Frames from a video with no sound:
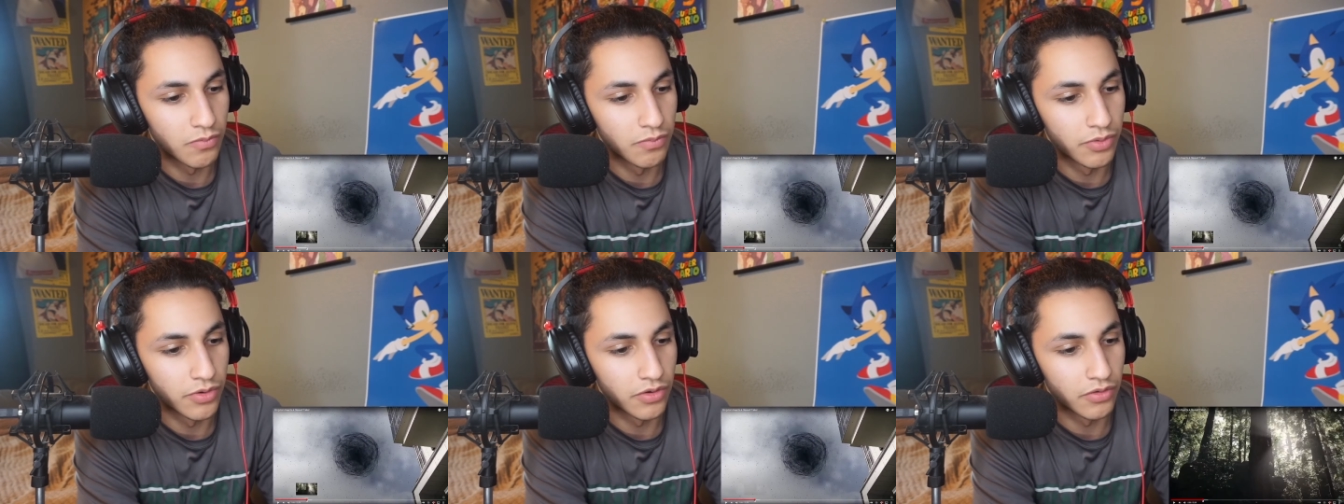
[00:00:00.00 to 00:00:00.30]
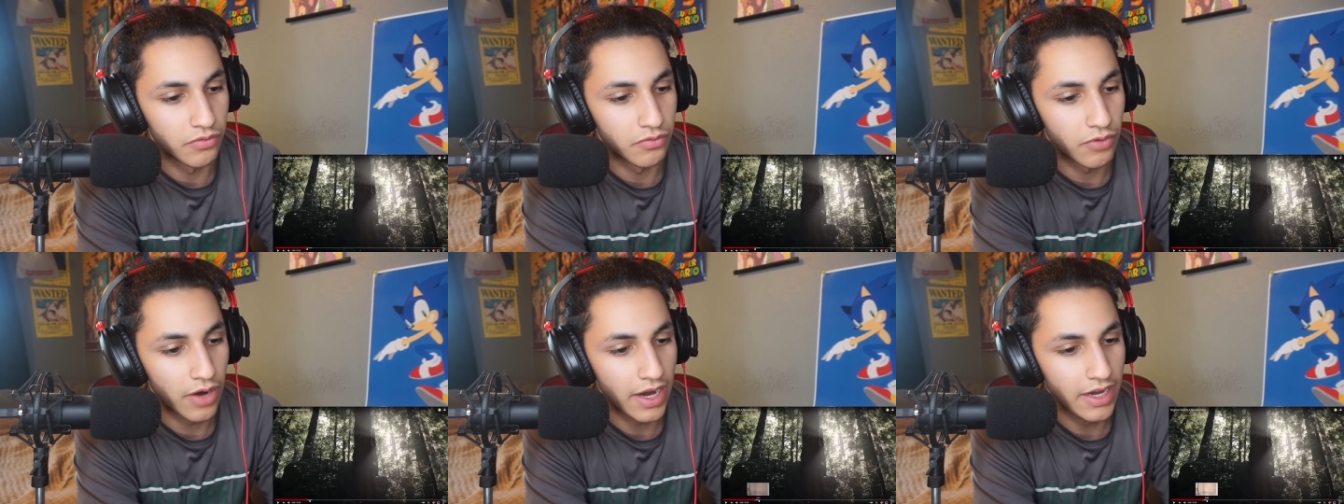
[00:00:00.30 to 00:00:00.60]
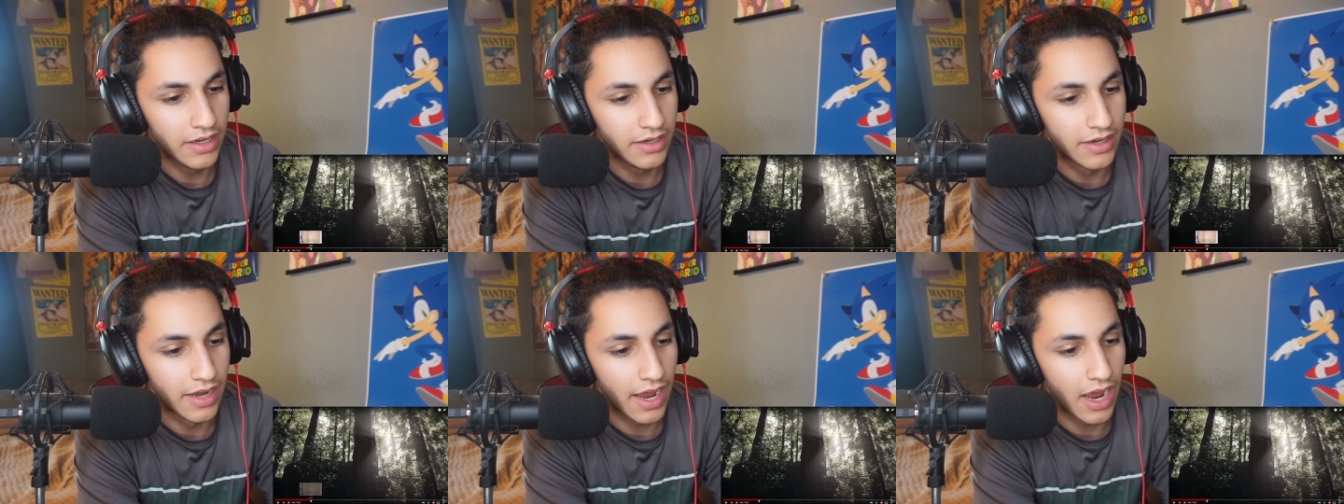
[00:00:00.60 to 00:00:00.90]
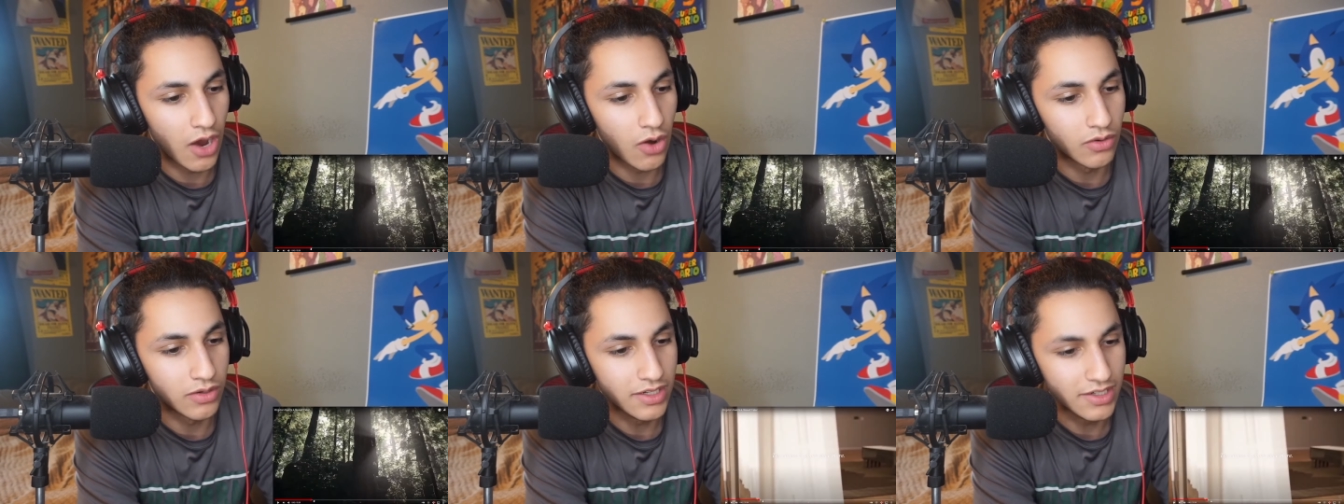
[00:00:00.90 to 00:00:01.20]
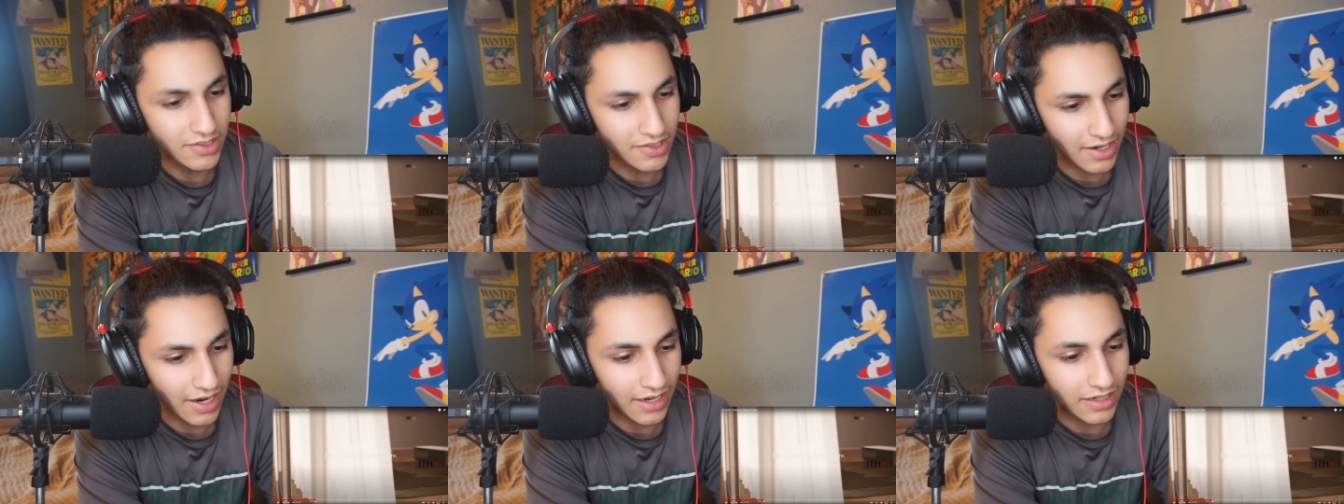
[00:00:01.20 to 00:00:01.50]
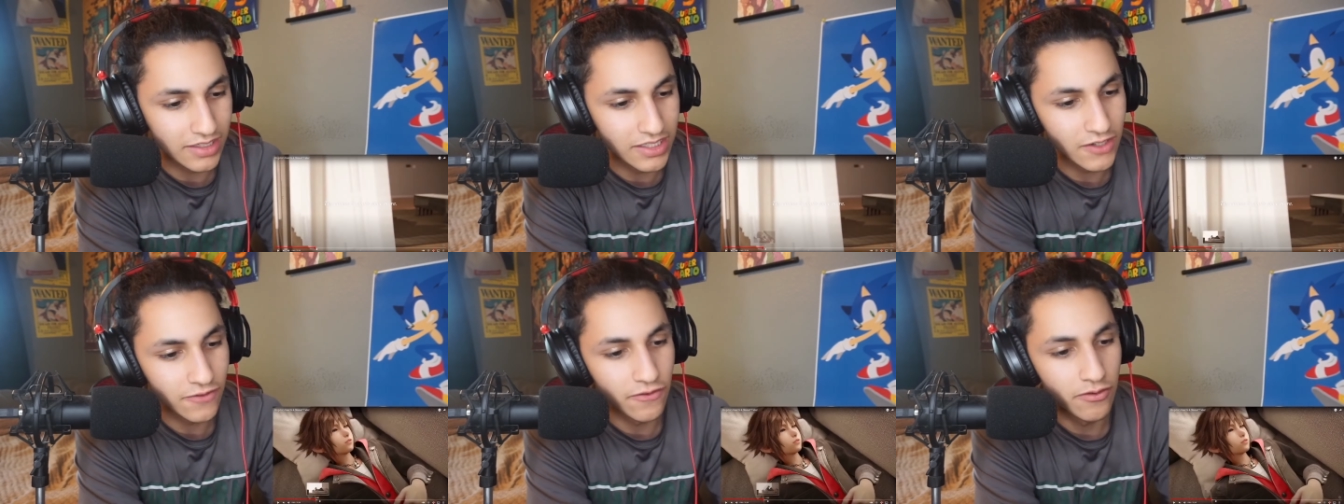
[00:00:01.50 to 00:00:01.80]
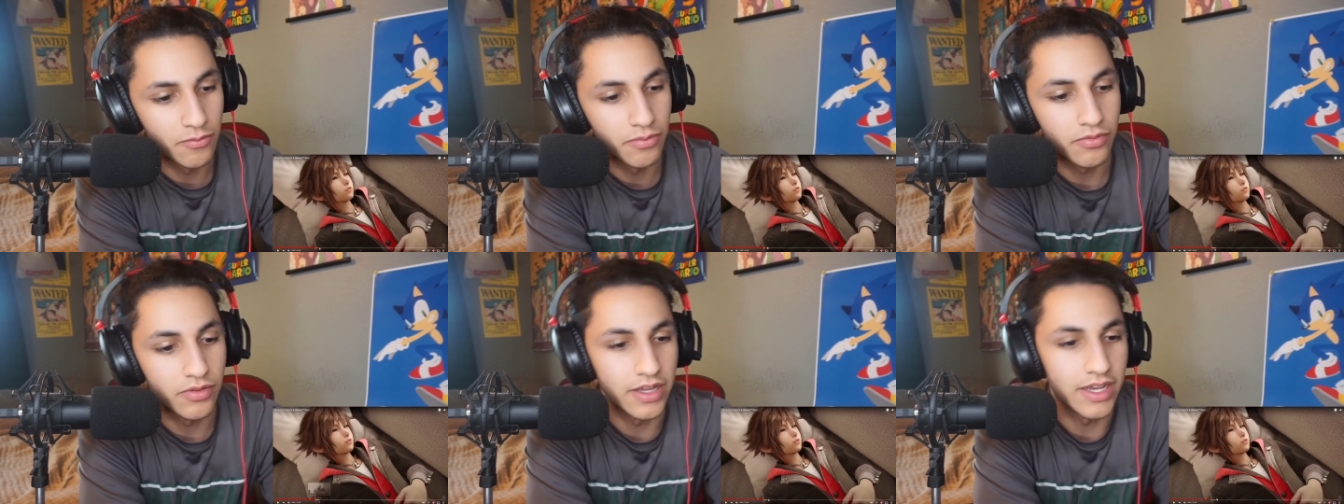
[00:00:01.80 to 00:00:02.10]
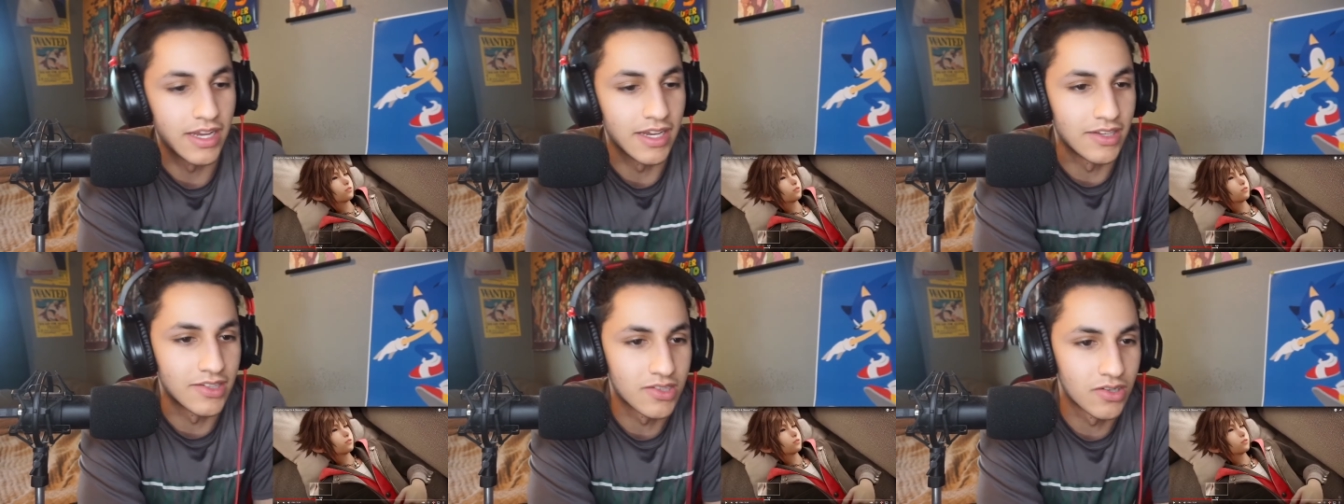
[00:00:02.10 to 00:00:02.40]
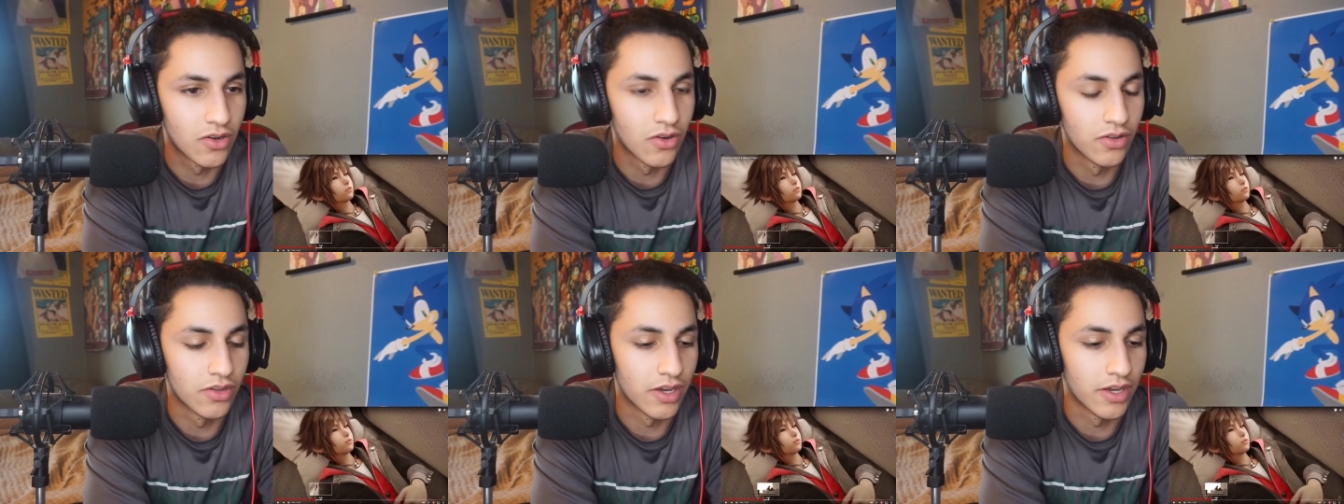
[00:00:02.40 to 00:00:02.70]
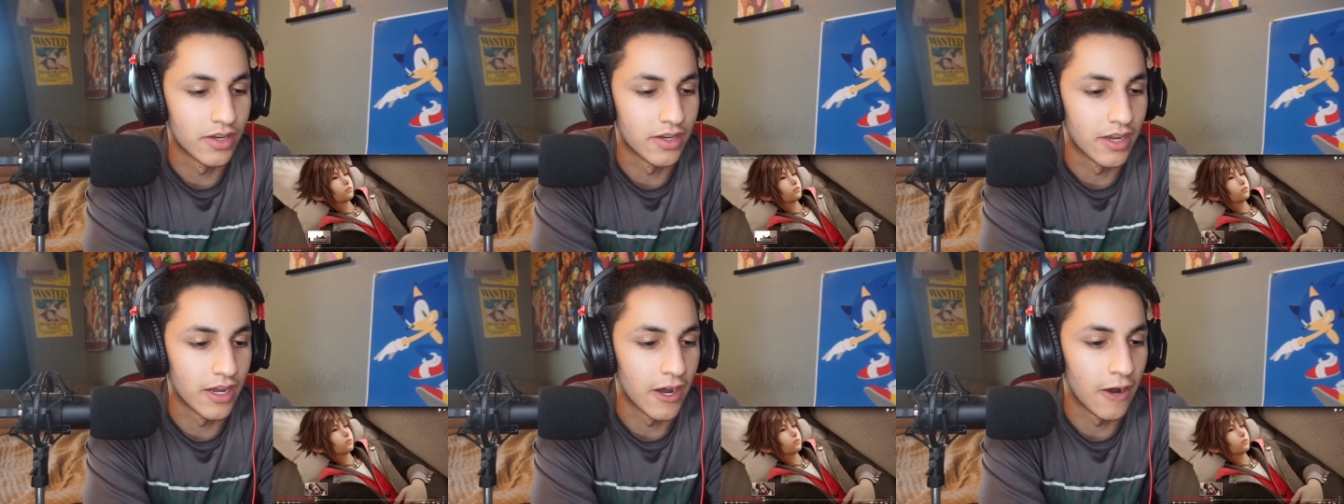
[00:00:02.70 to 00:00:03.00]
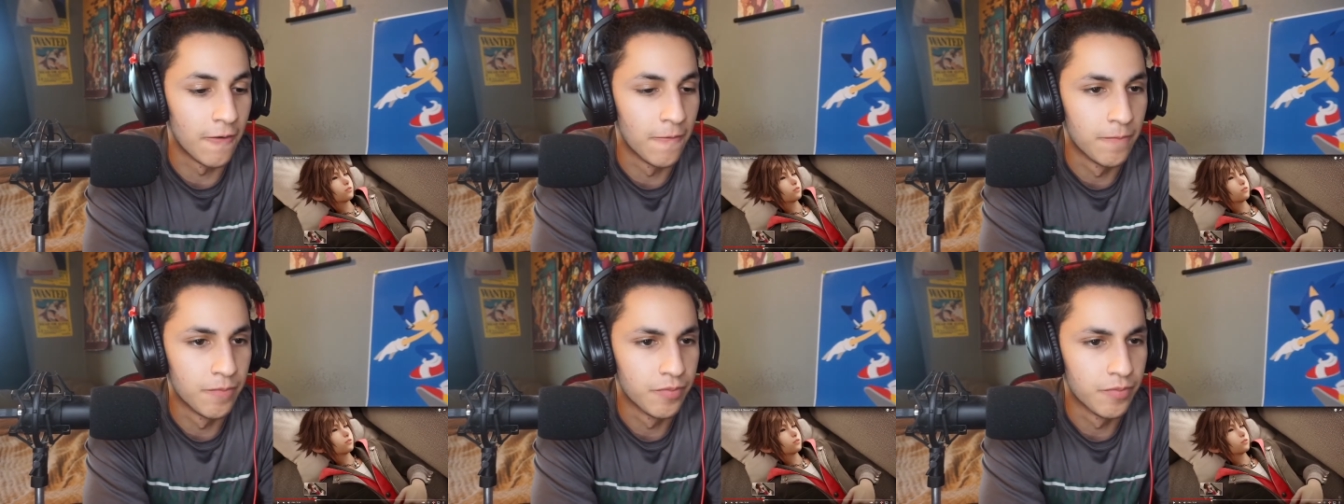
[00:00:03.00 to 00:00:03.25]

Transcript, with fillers: But right now, he's at a different place. Hold on now.